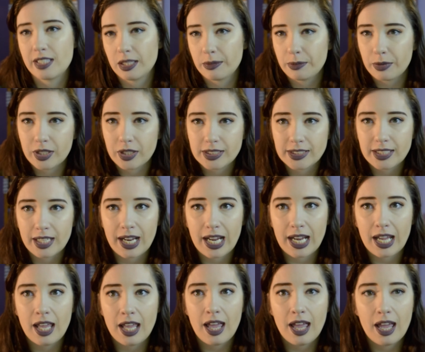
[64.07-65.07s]
books that I
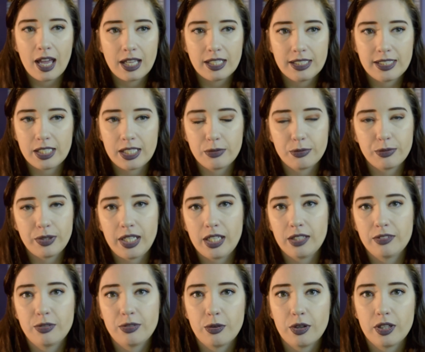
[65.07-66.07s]
did read
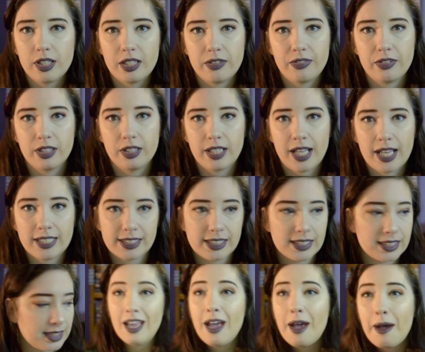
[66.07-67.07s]
for the different
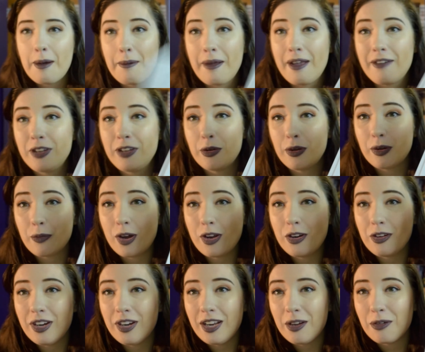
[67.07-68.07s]
classes. If you were
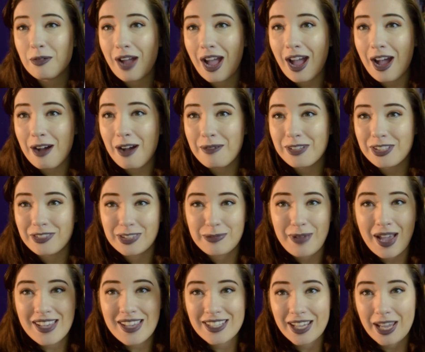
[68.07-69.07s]
wondering how much of a
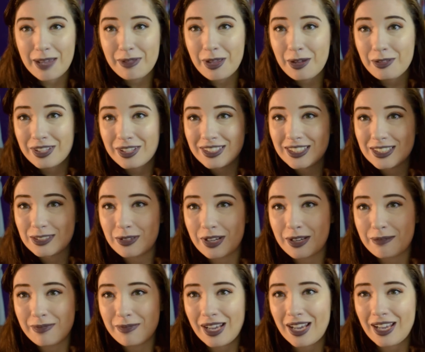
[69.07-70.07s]
spaz I am though, this is
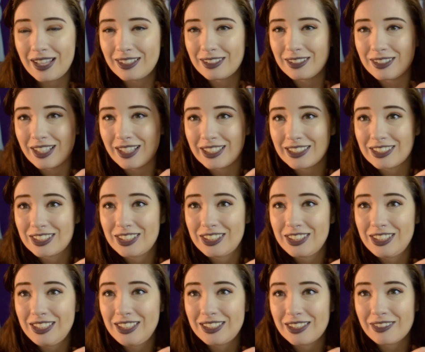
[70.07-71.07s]
what my little like
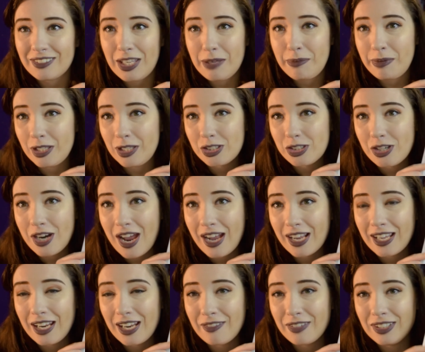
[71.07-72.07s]
sheet of keeping
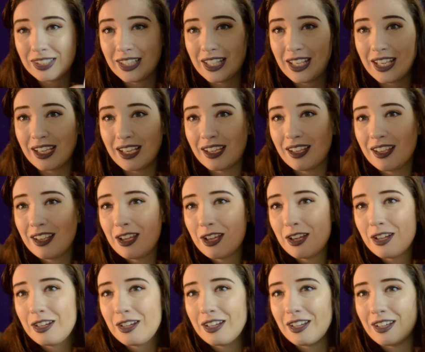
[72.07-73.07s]
track and everything
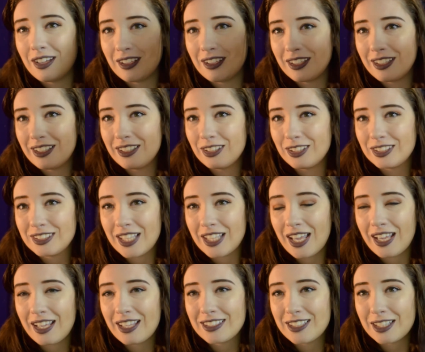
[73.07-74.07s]
looks
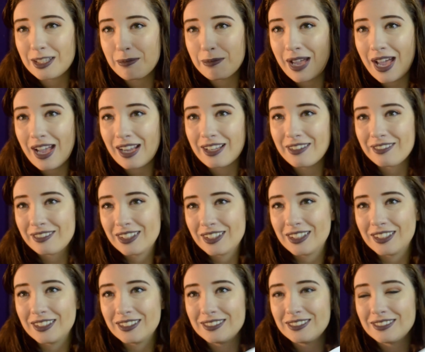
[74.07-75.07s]
like. It's on the back of
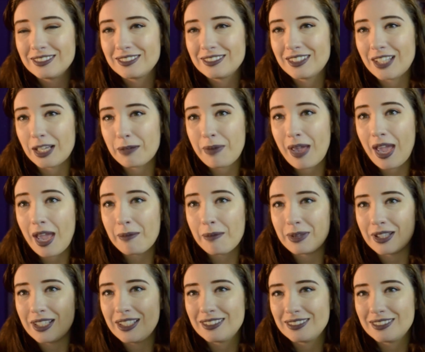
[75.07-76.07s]
the like pamphlet.